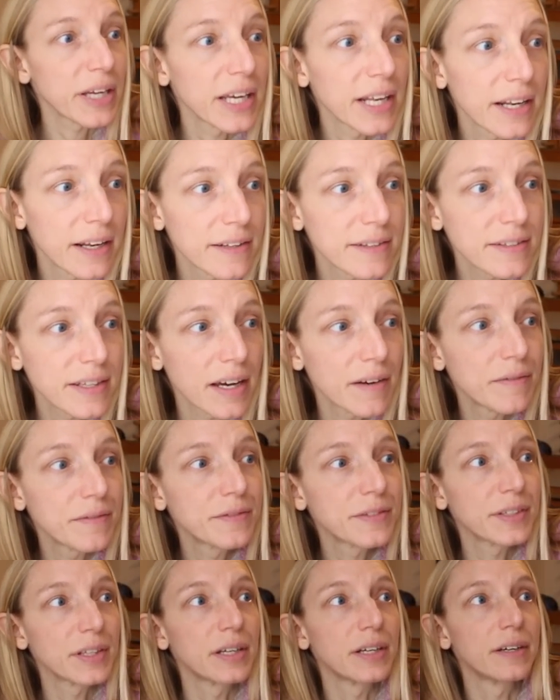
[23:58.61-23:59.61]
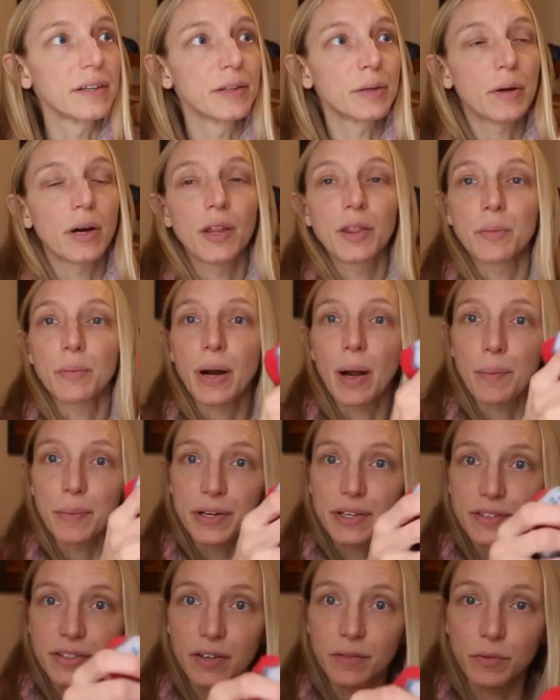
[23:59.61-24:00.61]
It does have the, the other
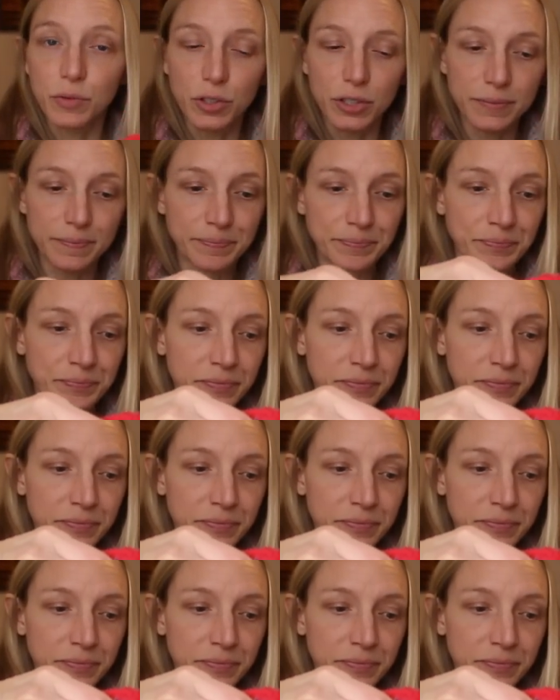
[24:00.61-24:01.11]
properties of wool.